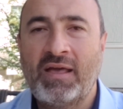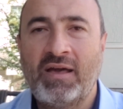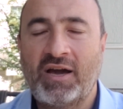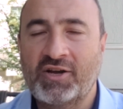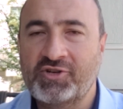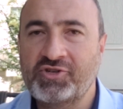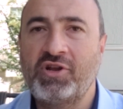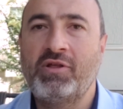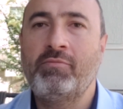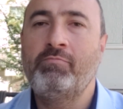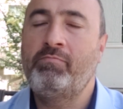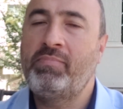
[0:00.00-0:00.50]

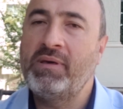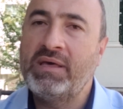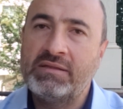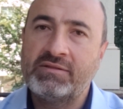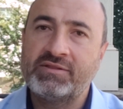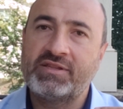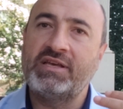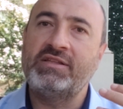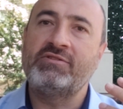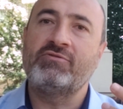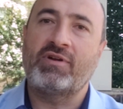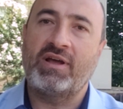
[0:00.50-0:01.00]
actually
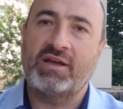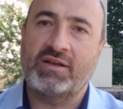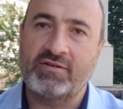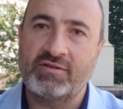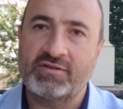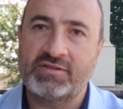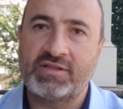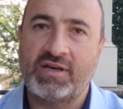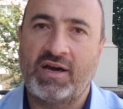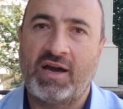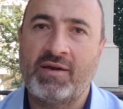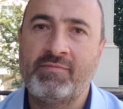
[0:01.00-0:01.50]
built in
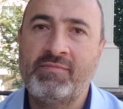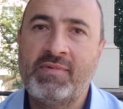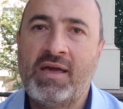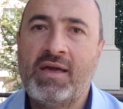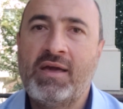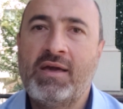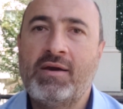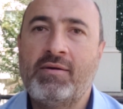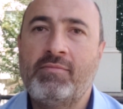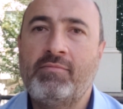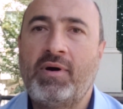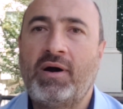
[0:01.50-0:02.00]
record time
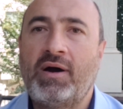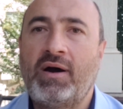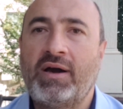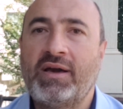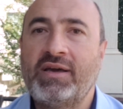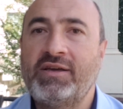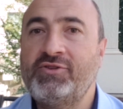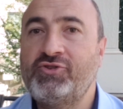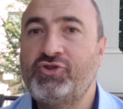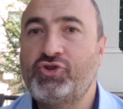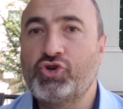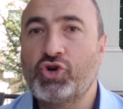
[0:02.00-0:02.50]

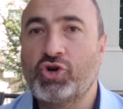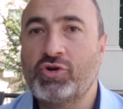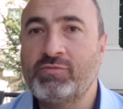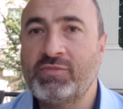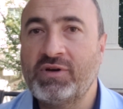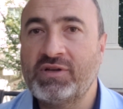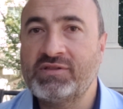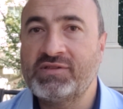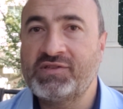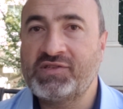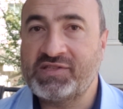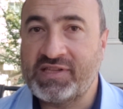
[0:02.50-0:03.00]
by
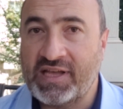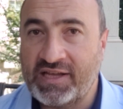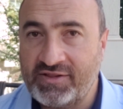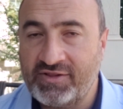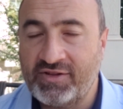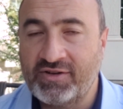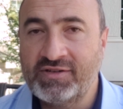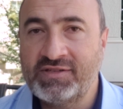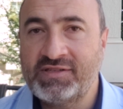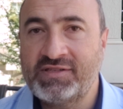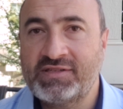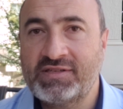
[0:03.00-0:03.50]
German
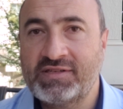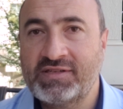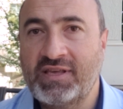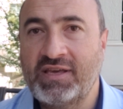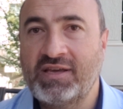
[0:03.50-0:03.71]
standards,